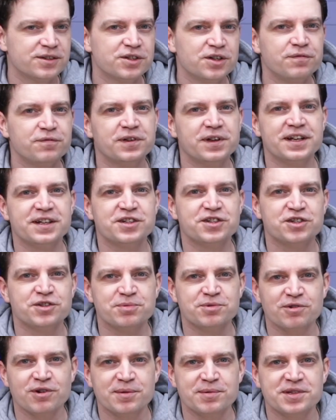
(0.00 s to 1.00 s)
Don't forget to
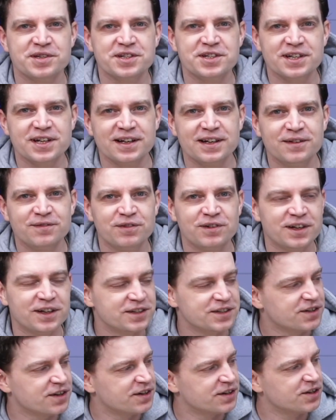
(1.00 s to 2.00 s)
subscribe to the channel if you like
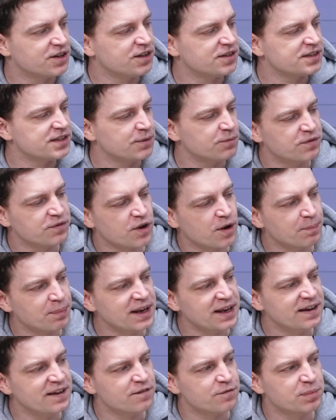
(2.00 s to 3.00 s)
this kind of content. We've got
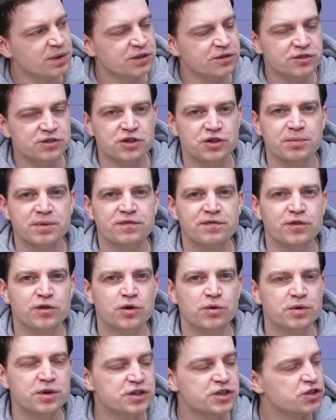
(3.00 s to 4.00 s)
plenty of builds coming
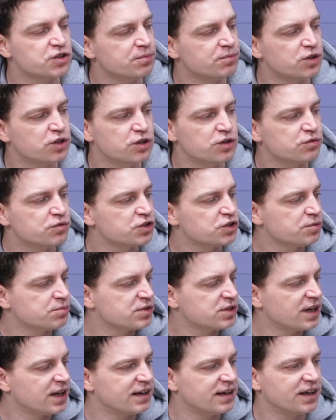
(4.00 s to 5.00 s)
forward, some new, some
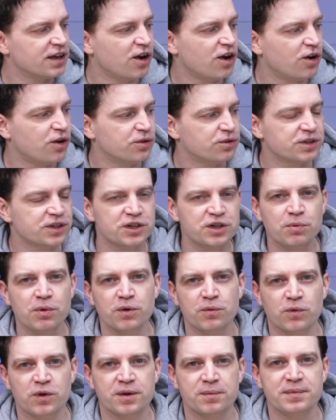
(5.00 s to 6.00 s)
slightly old, and you
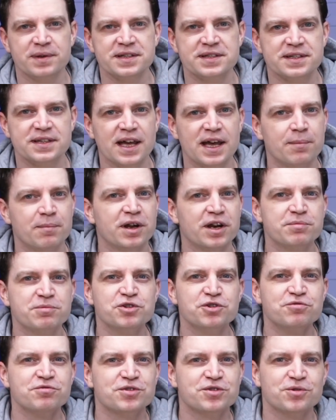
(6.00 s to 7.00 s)
won't want to miss them. And I'm
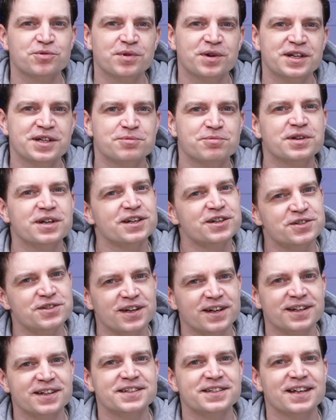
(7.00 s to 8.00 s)
sure as always, we'll catch you
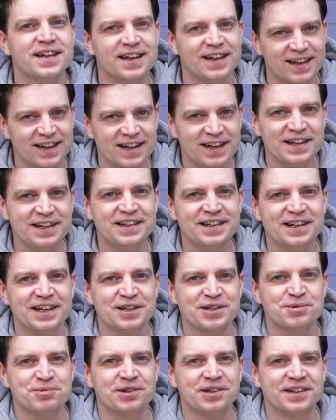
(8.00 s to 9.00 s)
guys in the
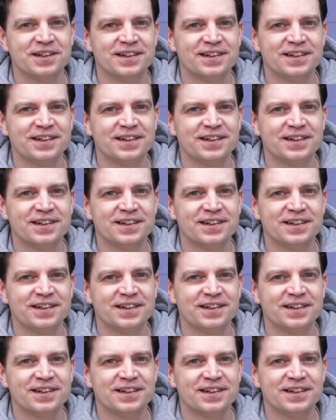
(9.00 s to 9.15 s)
next one.